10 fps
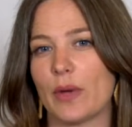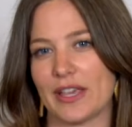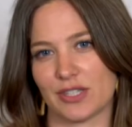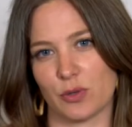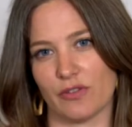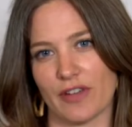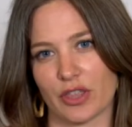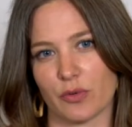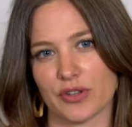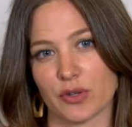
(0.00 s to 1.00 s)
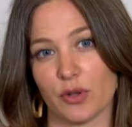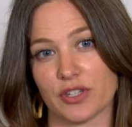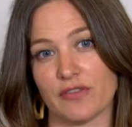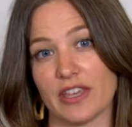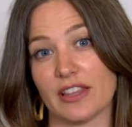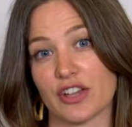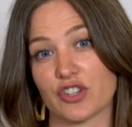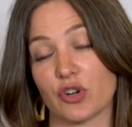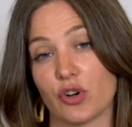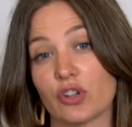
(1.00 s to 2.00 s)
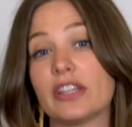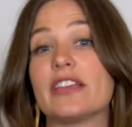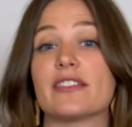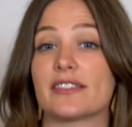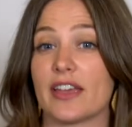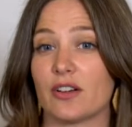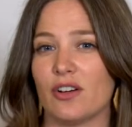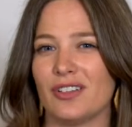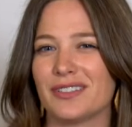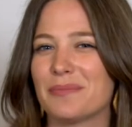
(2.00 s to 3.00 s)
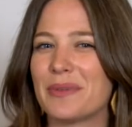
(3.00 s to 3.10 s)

ways to affect the result of the election early in the cycle,